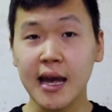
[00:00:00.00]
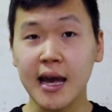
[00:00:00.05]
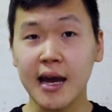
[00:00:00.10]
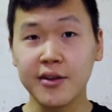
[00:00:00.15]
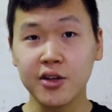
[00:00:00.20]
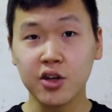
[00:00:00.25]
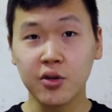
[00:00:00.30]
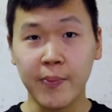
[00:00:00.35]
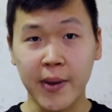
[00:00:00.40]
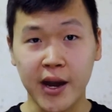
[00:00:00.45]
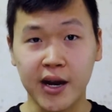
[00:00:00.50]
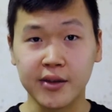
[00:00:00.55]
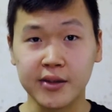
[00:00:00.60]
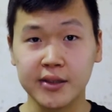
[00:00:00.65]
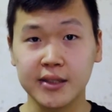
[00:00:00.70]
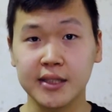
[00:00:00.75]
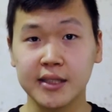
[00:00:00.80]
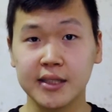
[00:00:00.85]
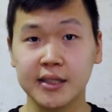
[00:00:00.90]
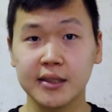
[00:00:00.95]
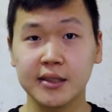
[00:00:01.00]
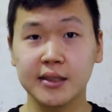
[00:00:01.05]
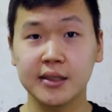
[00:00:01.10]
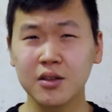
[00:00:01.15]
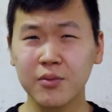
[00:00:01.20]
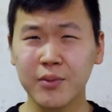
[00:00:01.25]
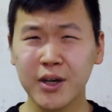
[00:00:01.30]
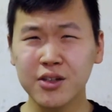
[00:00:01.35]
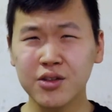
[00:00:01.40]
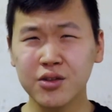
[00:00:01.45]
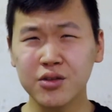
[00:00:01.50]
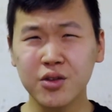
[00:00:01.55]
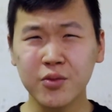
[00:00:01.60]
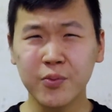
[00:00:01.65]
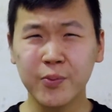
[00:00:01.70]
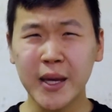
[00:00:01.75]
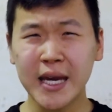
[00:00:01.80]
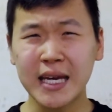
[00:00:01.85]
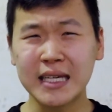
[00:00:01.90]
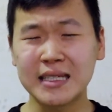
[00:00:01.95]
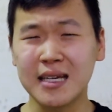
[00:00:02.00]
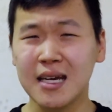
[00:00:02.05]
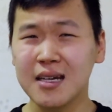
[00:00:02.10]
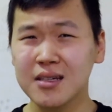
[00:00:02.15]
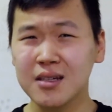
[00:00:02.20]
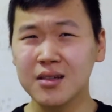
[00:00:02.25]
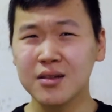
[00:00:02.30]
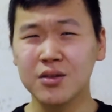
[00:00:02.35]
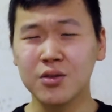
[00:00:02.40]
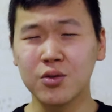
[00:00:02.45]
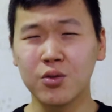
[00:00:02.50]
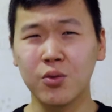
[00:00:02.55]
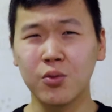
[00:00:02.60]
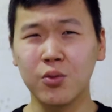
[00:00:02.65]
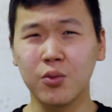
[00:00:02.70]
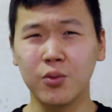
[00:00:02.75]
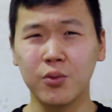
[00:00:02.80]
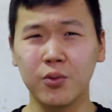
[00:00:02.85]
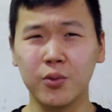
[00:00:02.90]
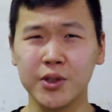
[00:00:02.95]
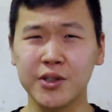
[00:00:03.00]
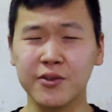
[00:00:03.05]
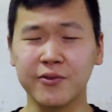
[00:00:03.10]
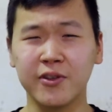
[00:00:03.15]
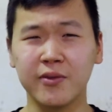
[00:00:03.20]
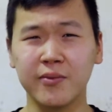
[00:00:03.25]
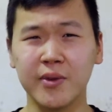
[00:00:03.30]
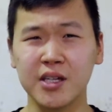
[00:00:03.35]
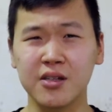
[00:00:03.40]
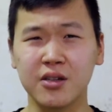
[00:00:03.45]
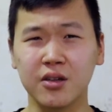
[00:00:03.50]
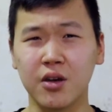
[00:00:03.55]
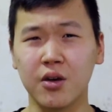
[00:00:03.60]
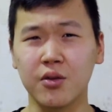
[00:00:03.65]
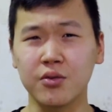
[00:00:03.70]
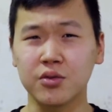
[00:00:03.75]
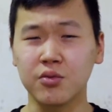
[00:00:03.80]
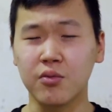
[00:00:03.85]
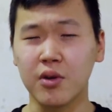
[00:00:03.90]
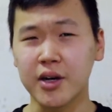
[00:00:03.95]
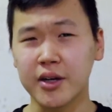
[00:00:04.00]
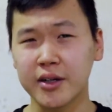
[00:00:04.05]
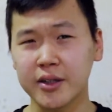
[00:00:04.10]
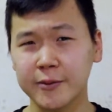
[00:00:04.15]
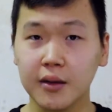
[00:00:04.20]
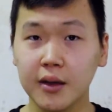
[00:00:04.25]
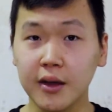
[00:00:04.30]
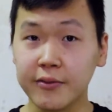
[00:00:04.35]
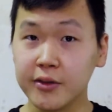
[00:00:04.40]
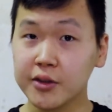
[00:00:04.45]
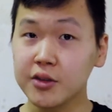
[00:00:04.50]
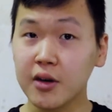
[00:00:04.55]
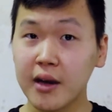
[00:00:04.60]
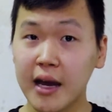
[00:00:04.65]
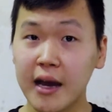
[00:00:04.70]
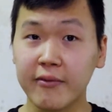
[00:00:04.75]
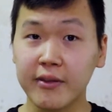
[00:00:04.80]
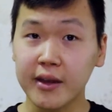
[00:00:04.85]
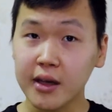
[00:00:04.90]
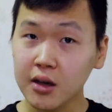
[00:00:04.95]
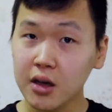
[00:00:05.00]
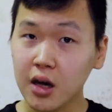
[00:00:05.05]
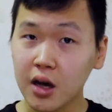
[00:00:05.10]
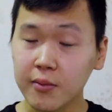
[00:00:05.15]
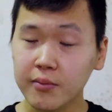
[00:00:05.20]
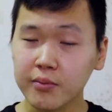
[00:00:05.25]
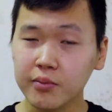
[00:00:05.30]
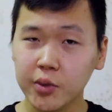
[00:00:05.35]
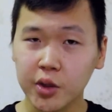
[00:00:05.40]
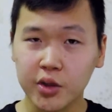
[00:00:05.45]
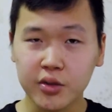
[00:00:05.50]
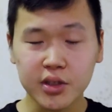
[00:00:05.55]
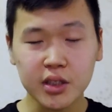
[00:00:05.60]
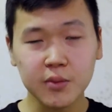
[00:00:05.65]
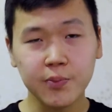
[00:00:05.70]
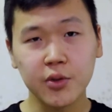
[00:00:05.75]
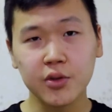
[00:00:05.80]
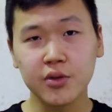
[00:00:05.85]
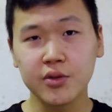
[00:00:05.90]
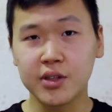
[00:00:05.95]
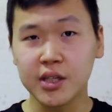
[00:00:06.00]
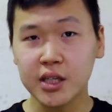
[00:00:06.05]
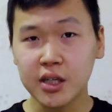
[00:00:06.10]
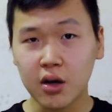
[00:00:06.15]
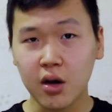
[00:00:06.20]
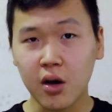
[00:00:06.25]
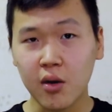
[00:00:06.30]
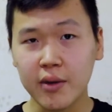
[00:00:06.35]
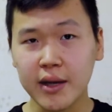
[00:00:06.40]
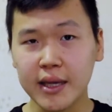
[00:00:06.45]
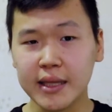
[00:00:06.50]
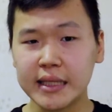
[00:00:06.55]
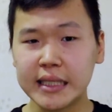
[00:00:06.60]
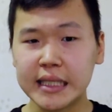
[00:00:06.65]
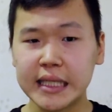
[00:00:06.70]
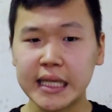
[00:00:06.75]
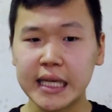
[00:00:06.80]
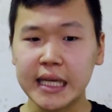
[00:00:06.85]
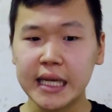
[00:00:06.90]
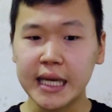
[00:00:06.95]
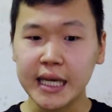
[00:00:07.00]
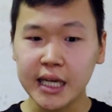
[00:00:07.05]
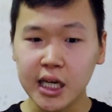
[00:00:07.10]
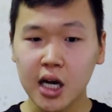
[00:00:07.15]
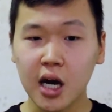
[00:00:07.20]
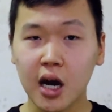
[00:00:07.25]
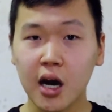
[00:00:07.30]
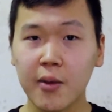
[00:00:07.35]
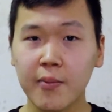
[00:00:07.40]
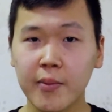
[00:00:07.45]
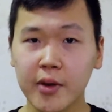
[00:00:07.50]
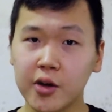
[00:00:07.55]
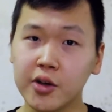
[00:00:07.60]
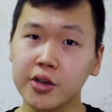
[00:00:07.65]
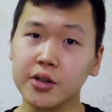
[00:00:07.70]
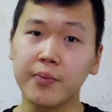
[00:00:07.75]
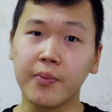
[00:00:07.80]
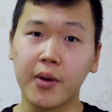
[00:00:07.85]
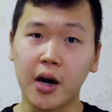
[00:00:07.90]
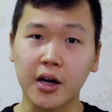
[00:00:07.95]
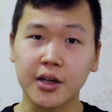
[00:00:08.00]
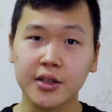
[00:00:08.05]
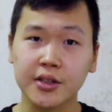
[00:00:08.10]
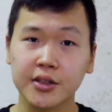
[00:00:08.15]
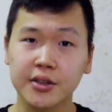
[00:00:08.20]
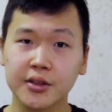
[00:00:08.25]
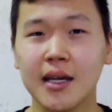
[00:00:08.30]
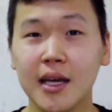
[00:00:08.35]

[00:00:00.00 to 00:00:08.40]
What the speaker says: and your parents. So make sure to pay attention to which information goes where. If you don't have income, you can just put 0 in the income earned box.